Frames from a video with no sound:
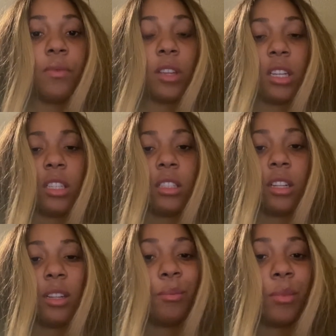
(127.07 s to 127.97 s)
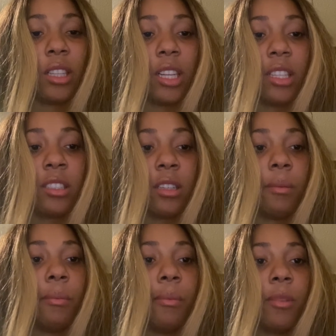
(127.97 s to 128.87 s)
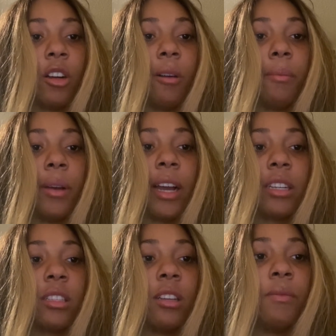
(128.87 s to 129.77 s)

and be less com compact.